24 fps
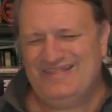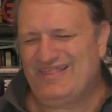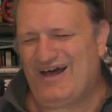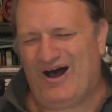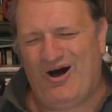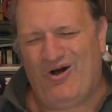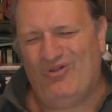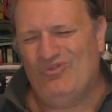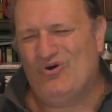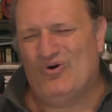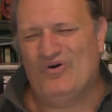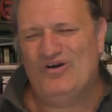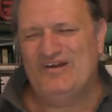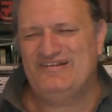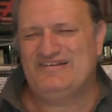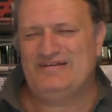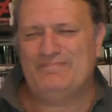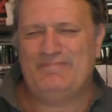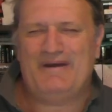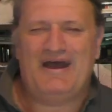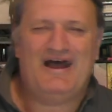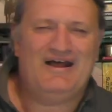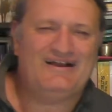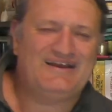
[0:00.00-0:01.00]
the whole noise
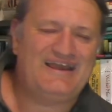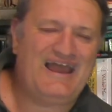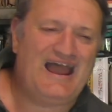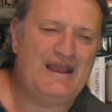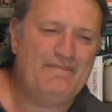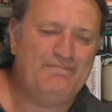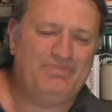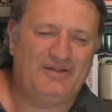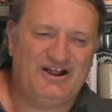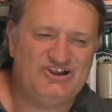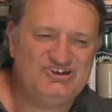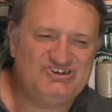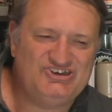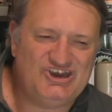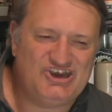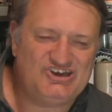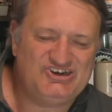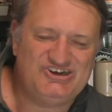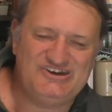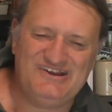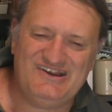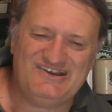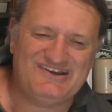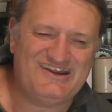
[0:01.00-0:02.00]
about Cate Blanchett,
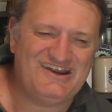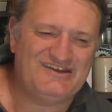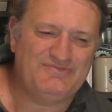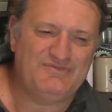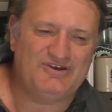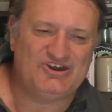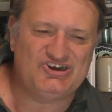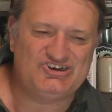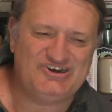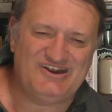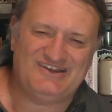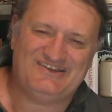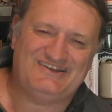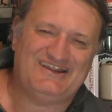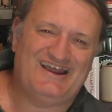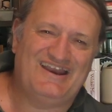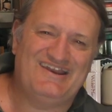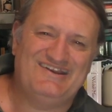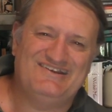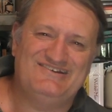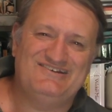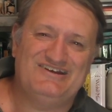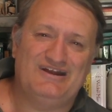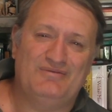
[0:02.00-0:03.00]
she just gives me the shits,
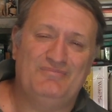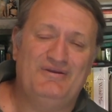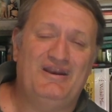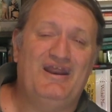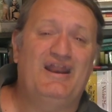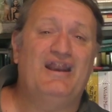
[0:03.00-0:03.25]
ladies and gentlemen.